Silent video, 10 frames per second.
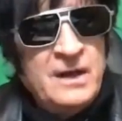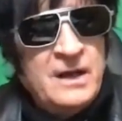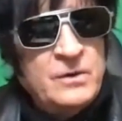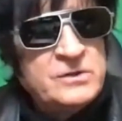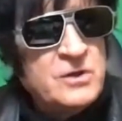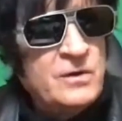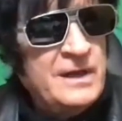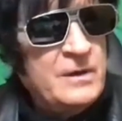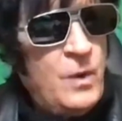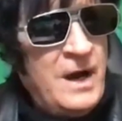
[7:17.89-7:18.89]
I was going
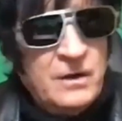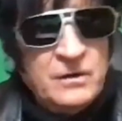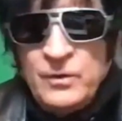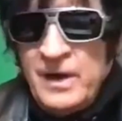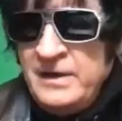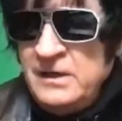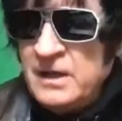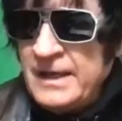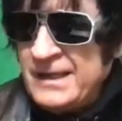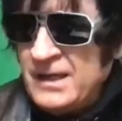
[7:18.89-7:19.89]
like, wow, do I need
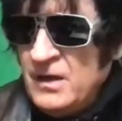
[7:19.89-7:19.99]
like